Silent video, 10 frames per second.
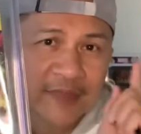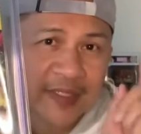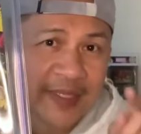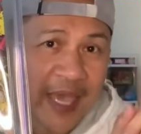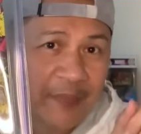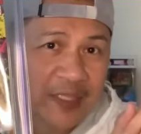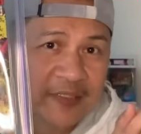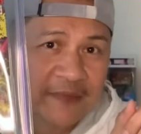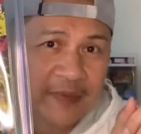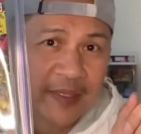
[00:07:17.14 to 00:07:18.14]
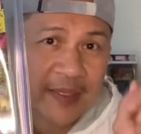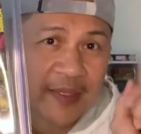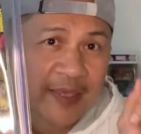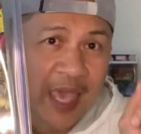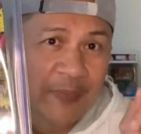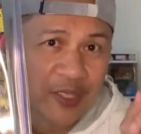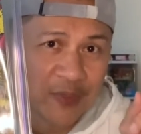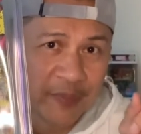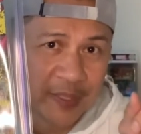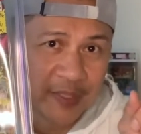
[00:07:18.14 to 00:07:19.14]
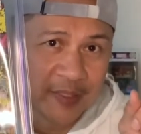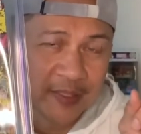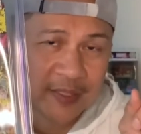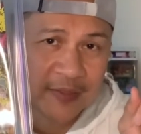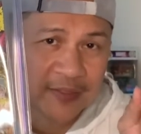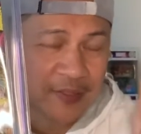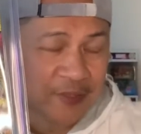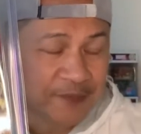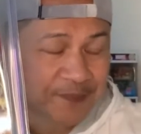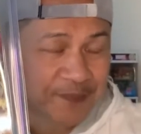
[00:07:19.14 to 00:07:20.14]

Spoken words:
Gambit's cameo appearance. So,